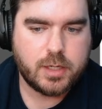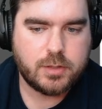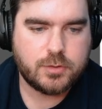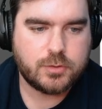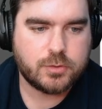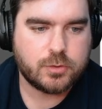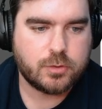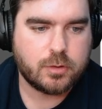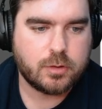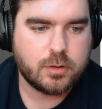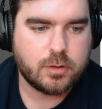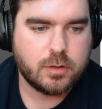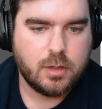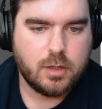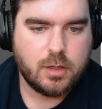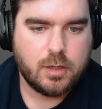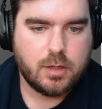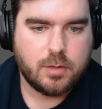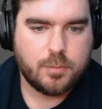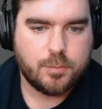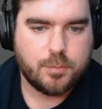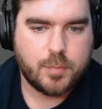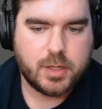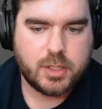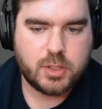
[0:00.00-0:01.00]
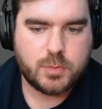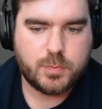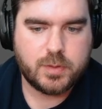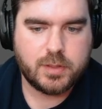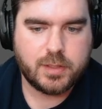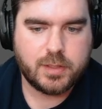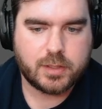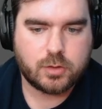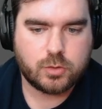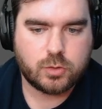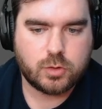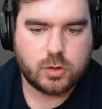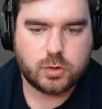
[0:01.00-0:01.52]
So might just be
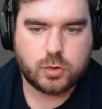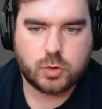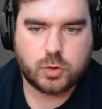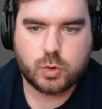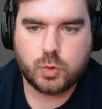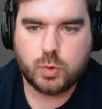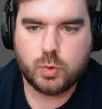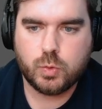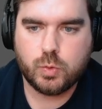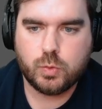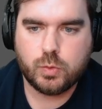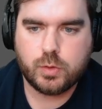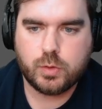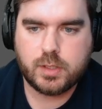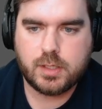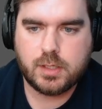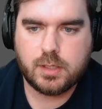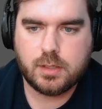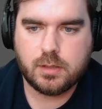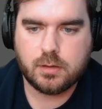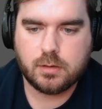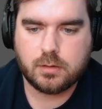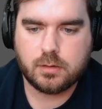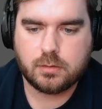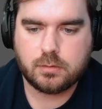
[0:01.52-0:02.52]
like a 2 here.